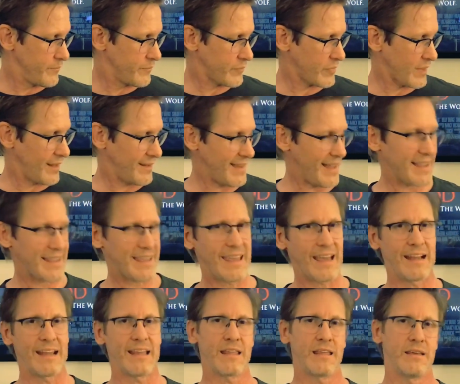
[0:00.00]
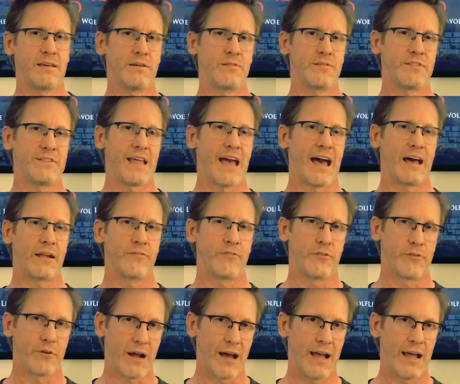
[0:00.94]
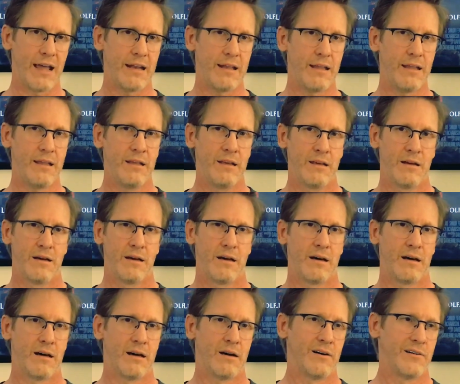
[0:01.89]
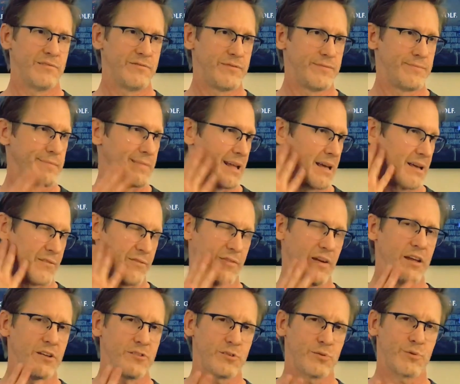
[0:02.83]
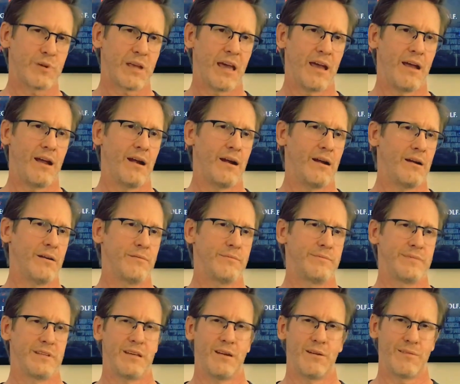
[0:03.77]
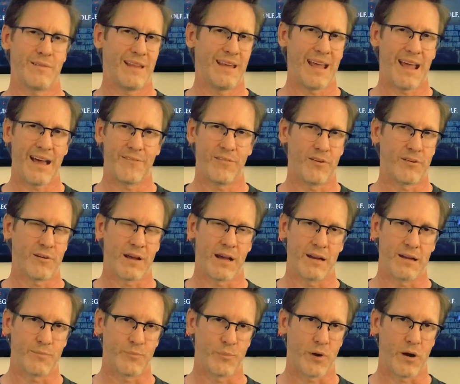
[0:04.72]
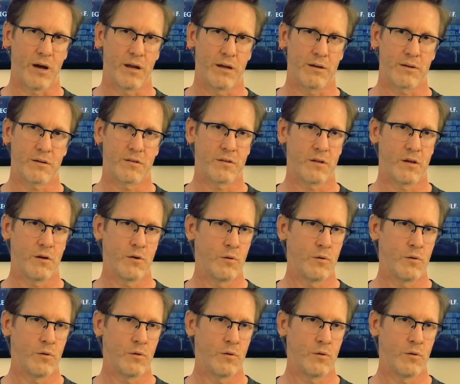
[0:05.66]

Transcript: that kind of gives Dad a variety of like facial care. They have all kinds of products. So